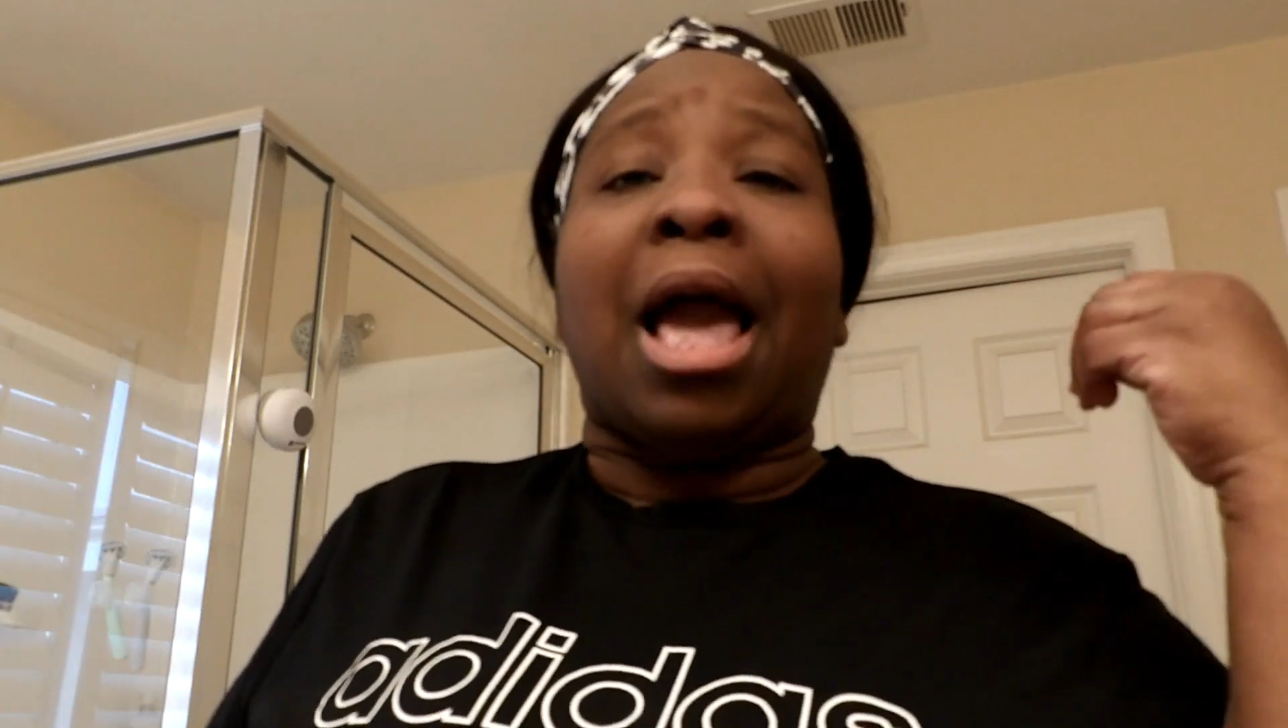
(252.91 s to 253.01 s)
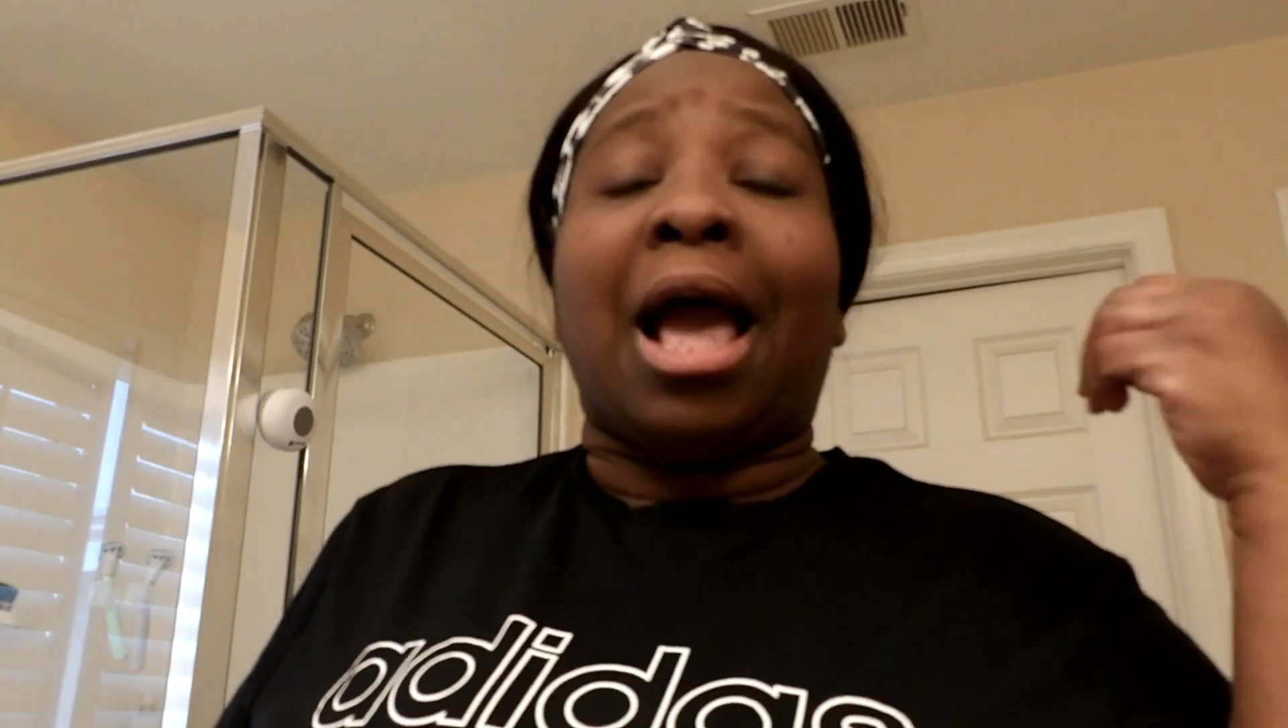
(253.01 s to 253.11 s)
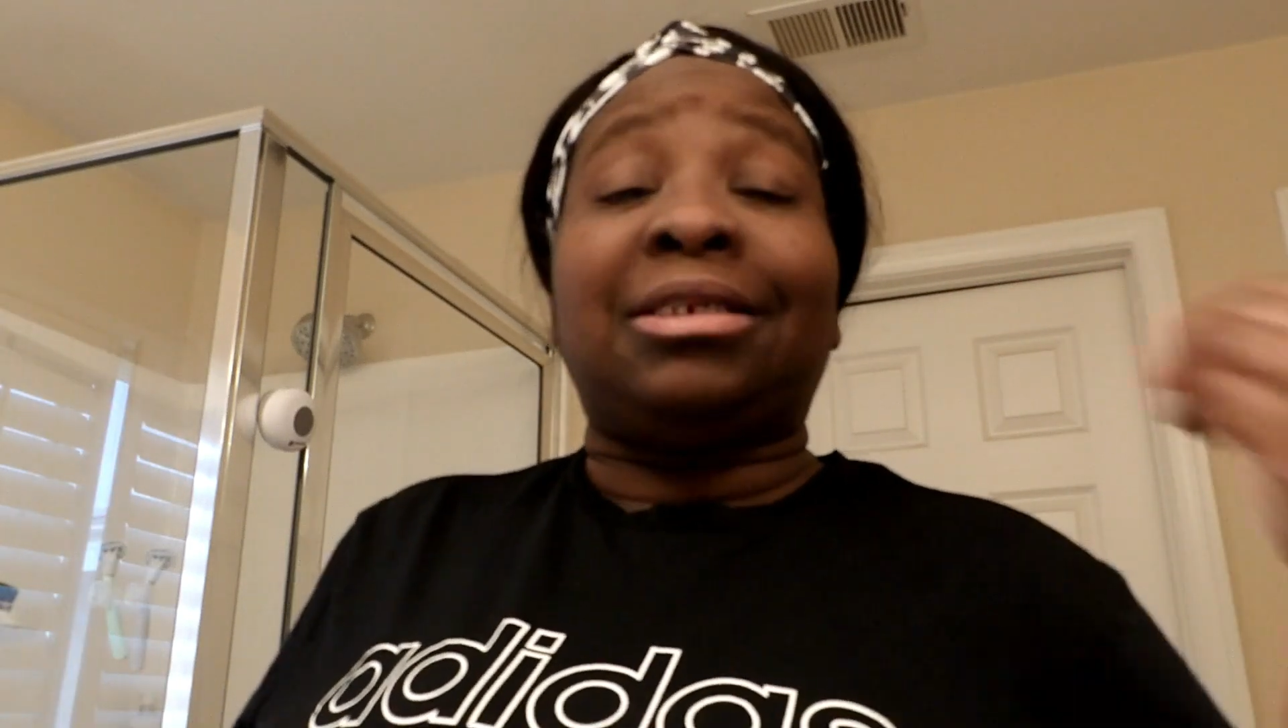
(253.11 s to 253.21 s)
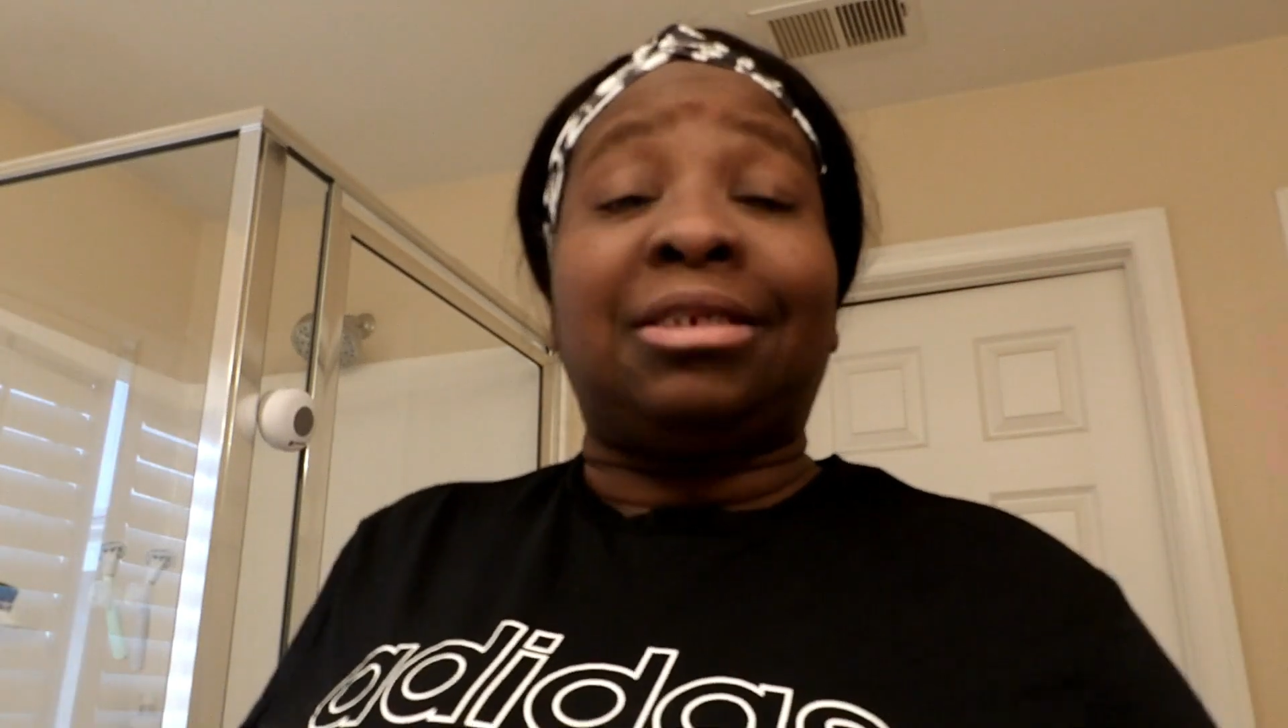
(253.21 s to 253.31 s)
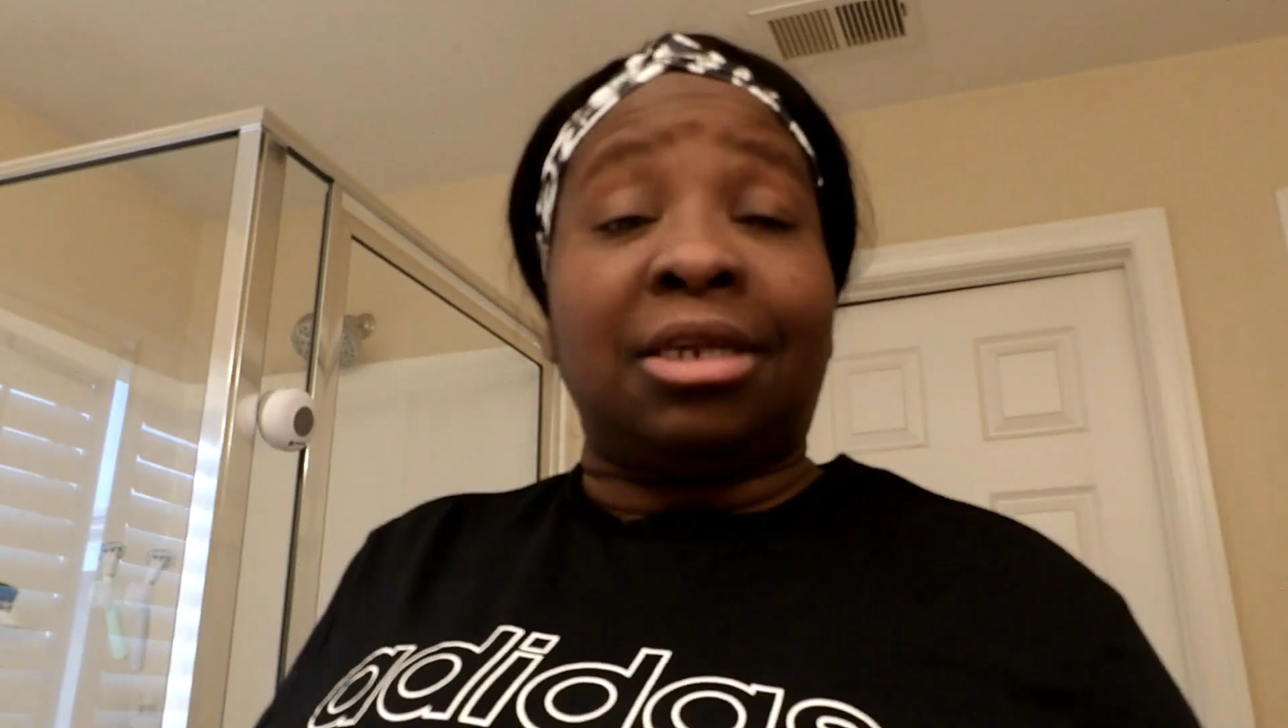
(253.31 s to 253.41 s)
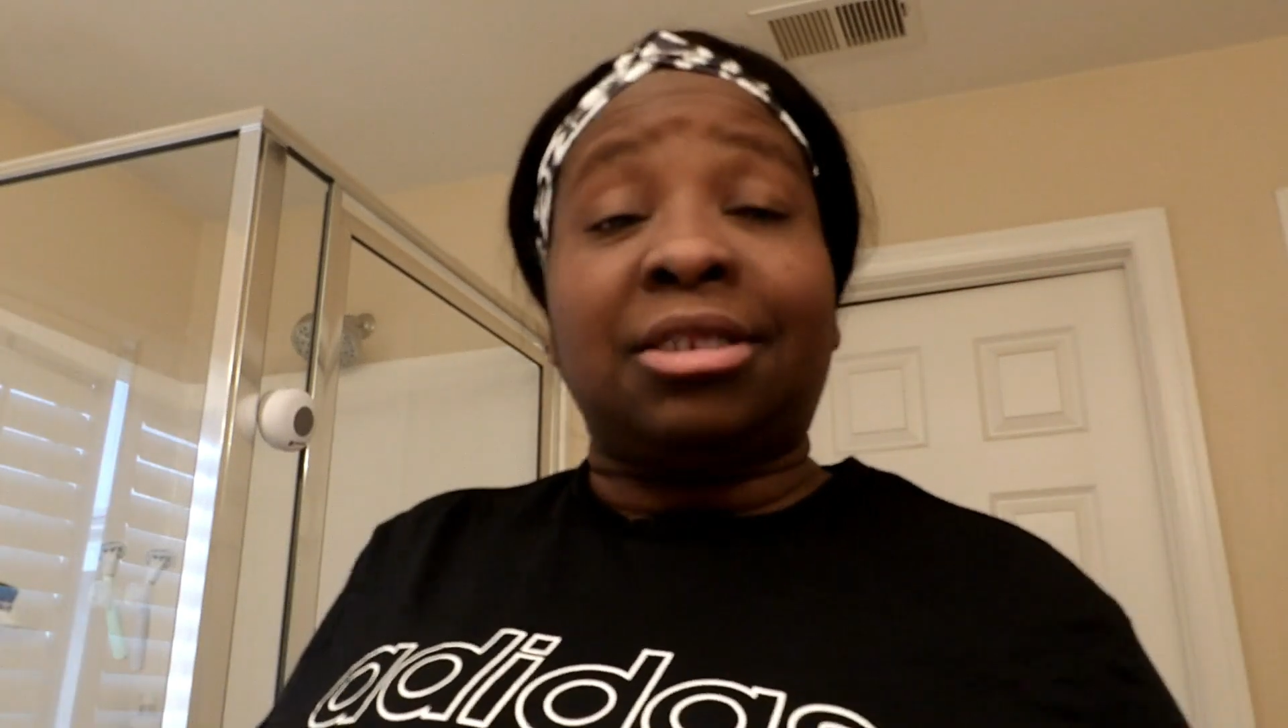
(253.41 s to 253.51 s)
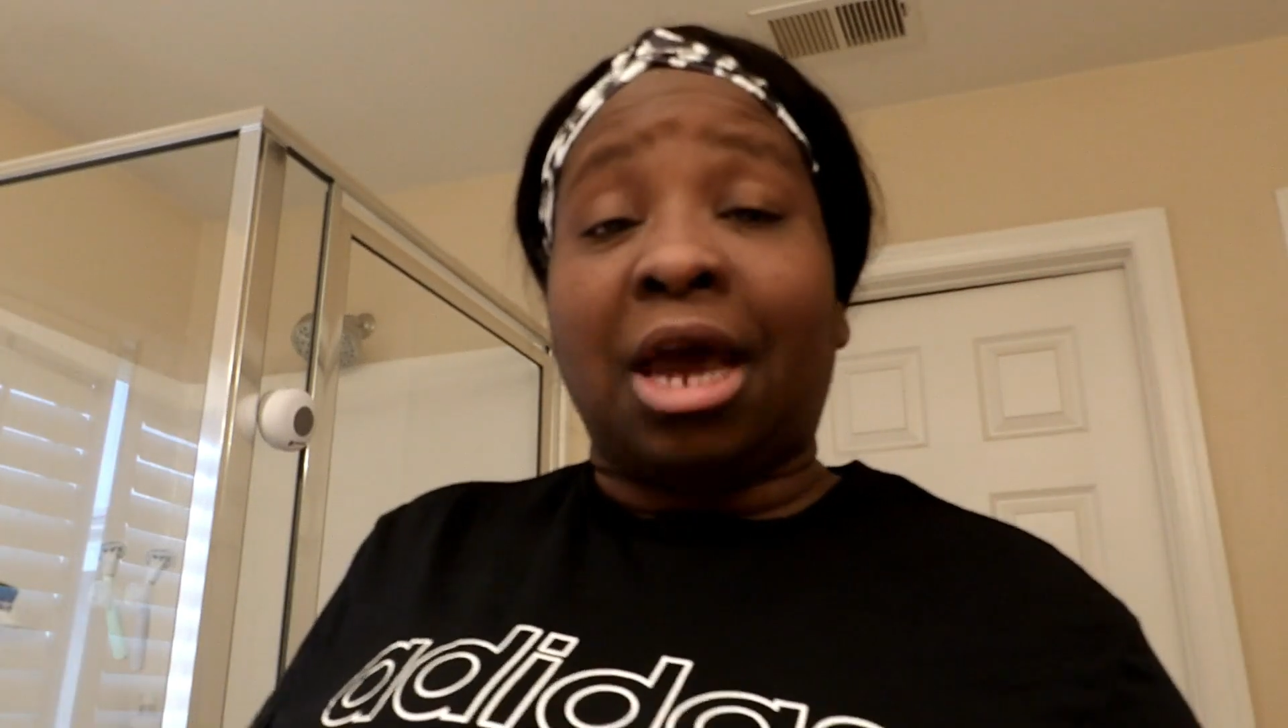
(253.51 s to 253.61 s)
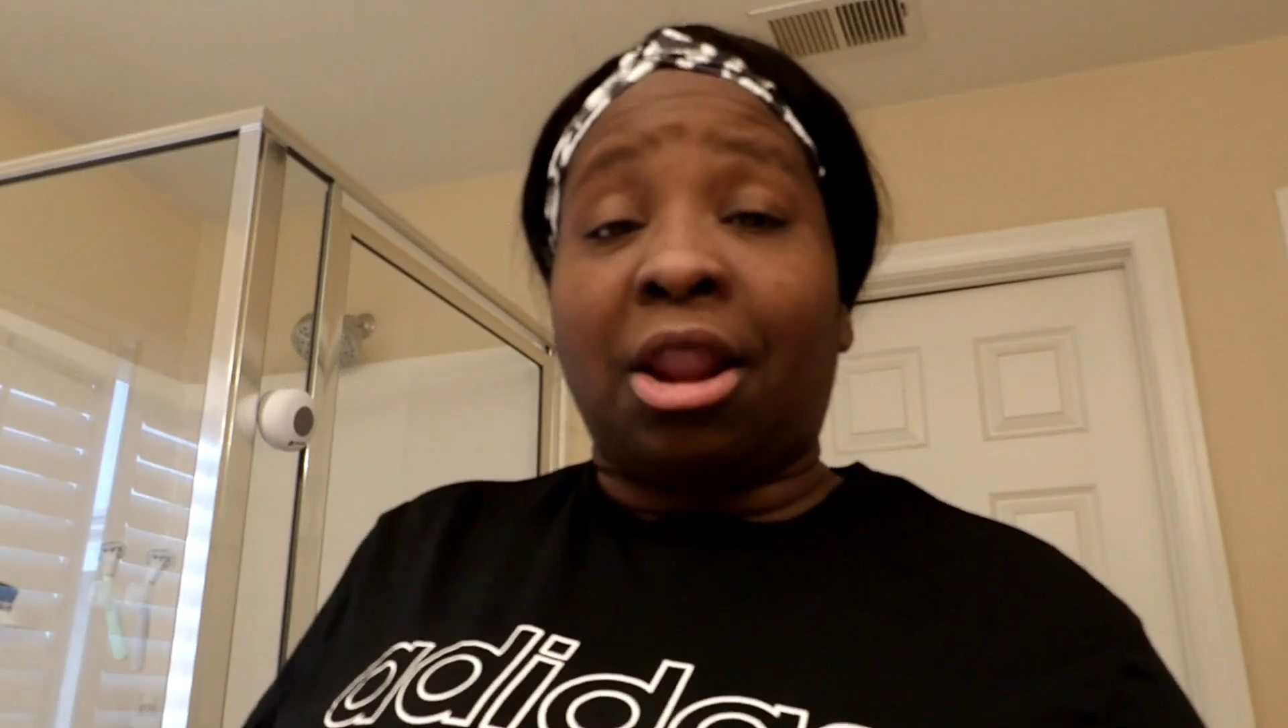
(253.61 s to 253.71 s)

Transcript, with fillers: I just got